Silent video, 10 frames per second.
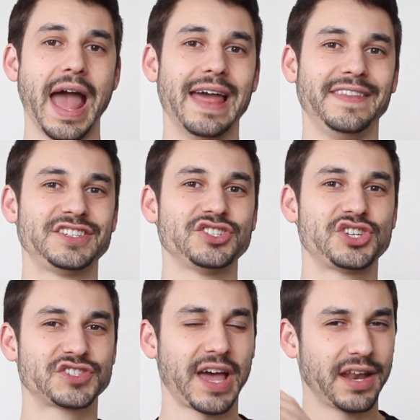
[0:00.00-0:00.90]
And this is
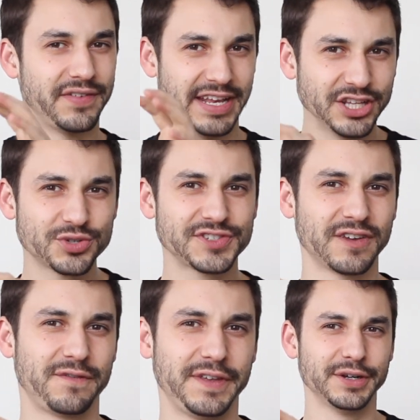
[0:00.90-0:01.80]
just kind of an
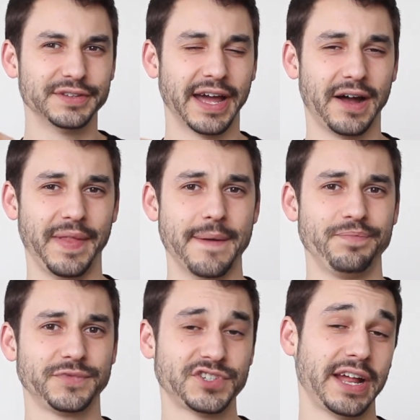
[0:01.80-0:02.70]
interesting field now
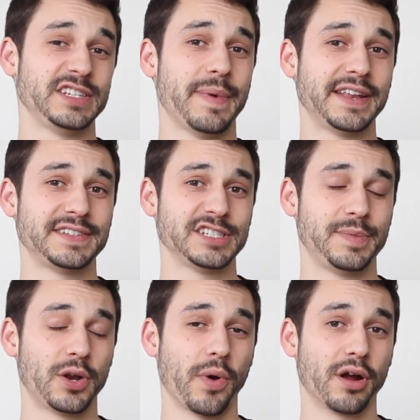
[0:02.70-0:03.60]
that Chinese medicine has
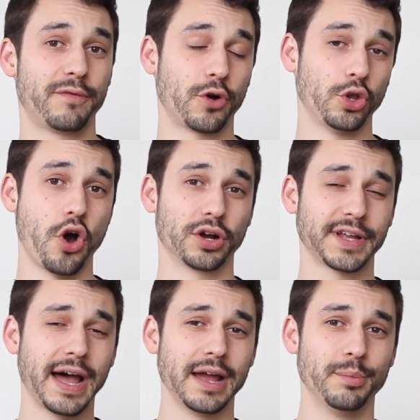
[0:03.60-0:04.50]
been aware of for a long
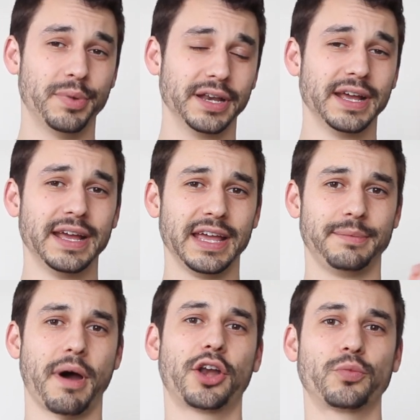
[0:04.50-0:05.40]
time, but
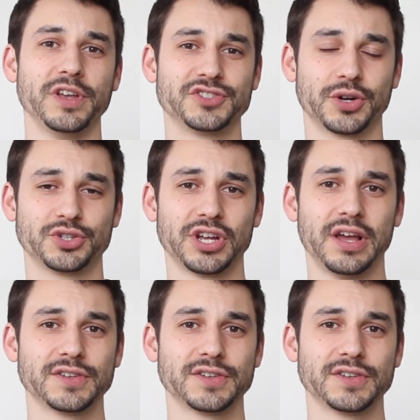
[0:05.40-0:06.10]
in modern research,